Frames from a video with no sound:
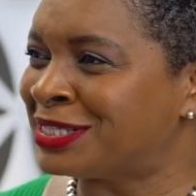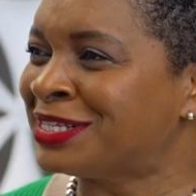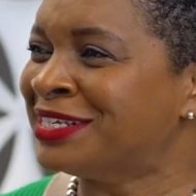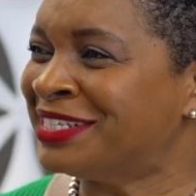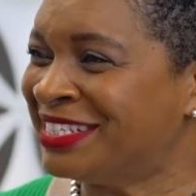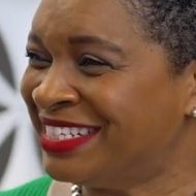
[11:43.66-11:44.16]

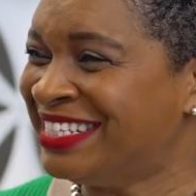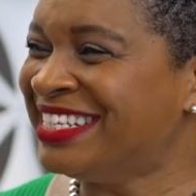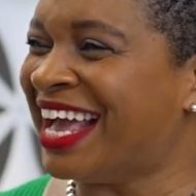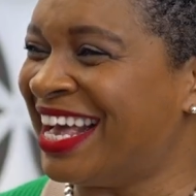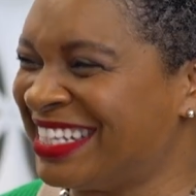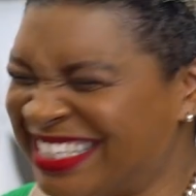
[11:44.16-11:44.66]
noticed it all as
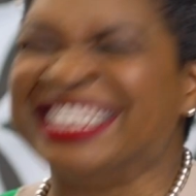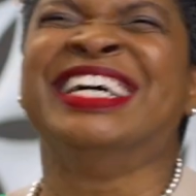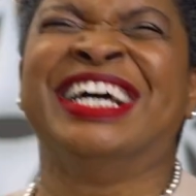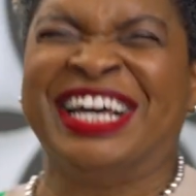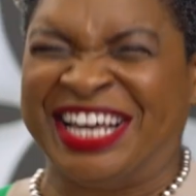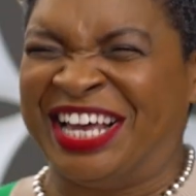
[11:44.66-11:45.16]
I came
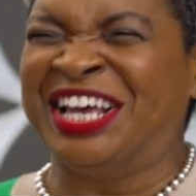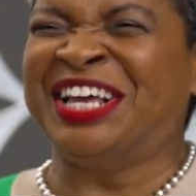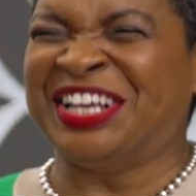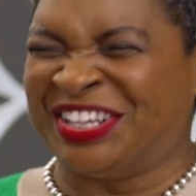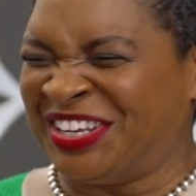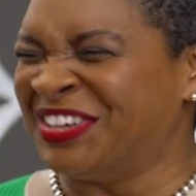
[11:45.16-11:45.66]
in.
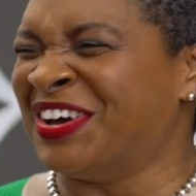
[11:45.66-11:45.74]
Right?